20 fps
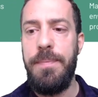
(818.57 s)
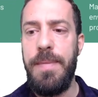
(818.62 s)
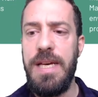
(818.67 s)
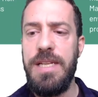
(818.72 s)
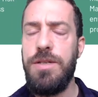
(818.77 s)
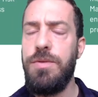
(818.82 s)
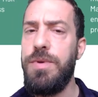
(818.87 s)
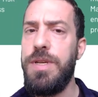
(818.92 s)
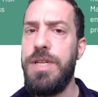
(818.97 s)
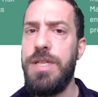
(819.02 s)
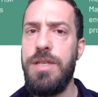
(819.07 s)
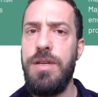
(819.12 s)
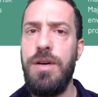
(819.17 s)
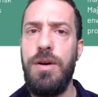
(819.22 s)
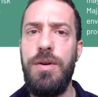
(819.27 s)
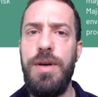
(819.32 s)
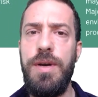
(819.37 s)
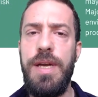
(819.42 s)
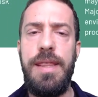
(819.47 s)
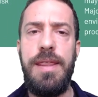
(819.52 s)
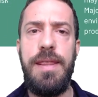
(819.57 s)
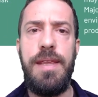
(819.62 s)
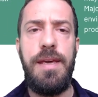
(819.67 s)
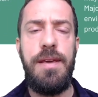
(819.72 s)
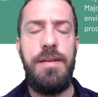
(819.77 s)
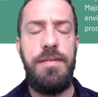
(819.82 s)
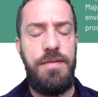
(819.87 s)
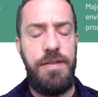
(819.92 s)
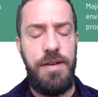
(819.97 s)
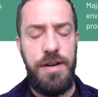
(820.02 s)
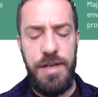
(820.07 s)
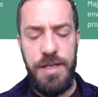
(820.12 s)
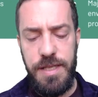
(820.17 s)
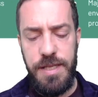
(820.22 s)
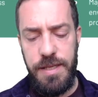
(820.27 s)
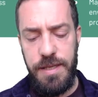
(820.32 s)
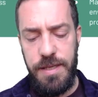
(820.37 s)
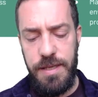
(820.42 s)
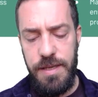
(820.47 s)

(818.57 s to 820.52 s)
as we saw in the first